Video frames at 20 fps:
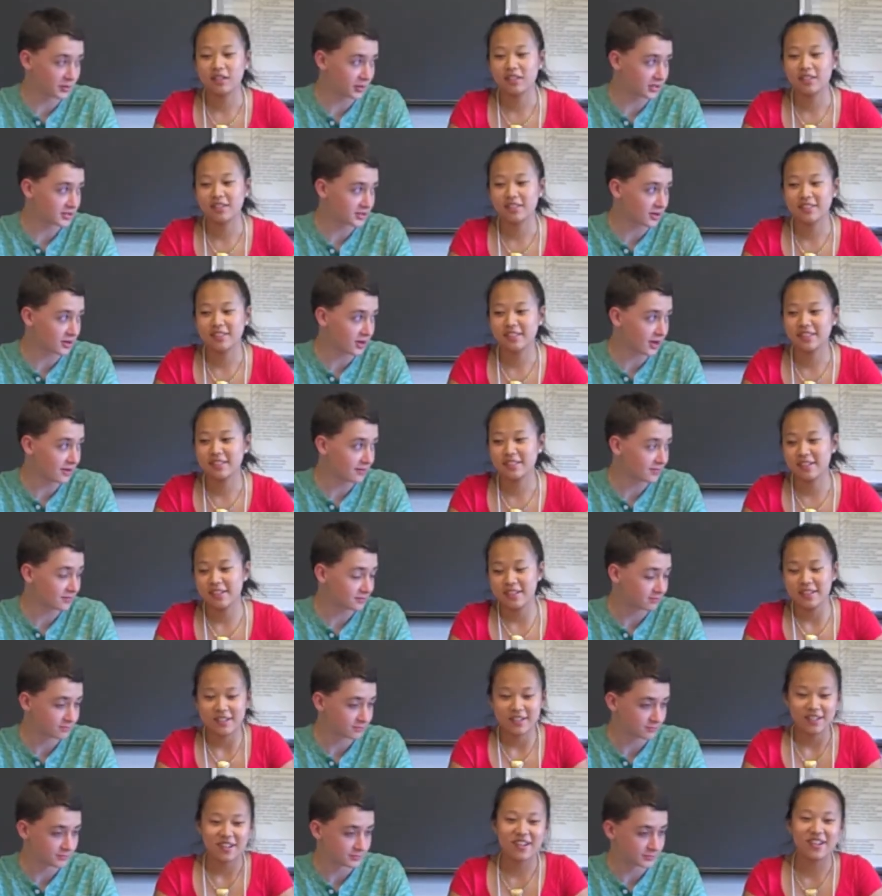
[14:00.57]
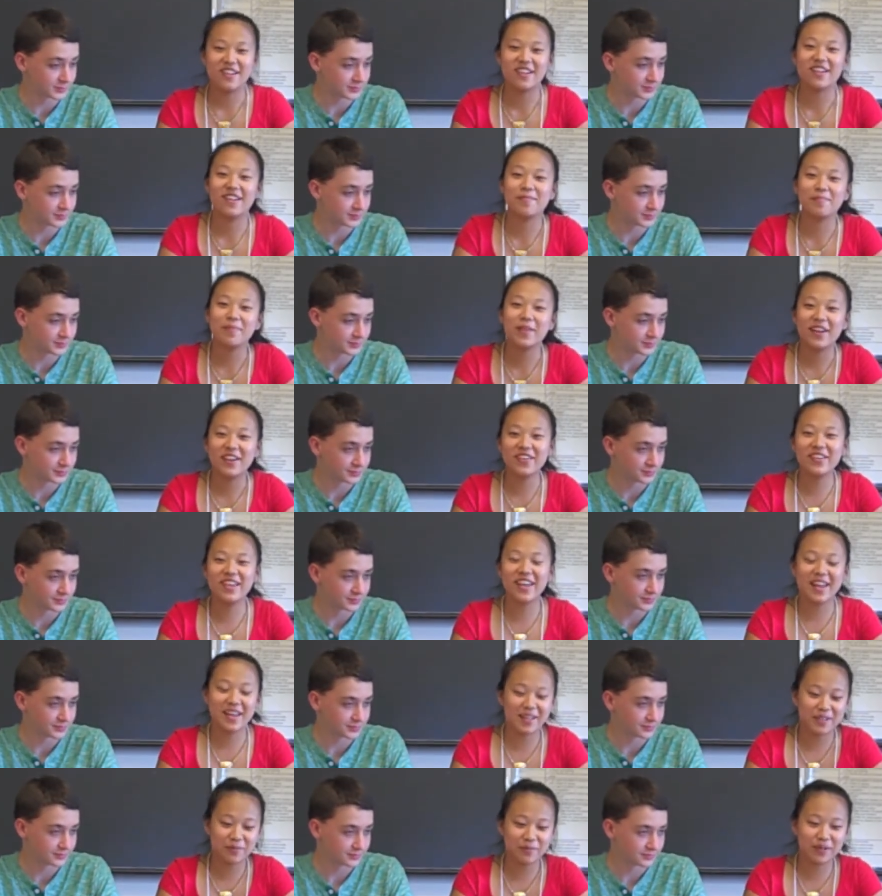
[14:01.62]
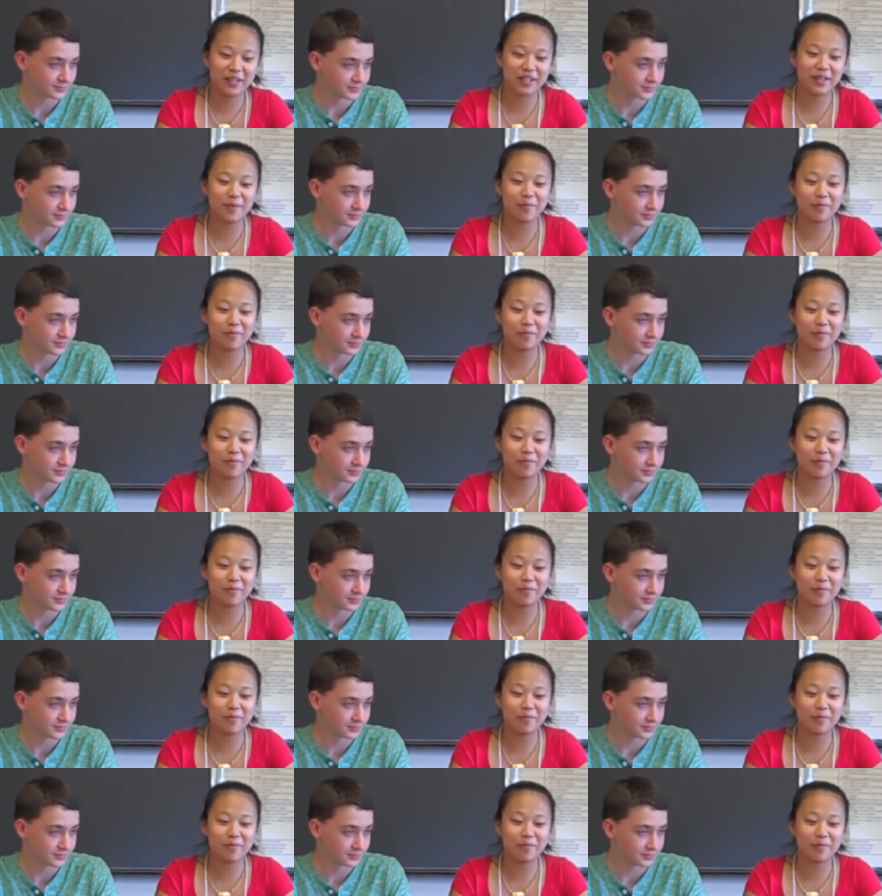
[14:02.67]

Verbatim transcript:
Speaker 1: want to start off?
Speaker 2: Um, okay, well,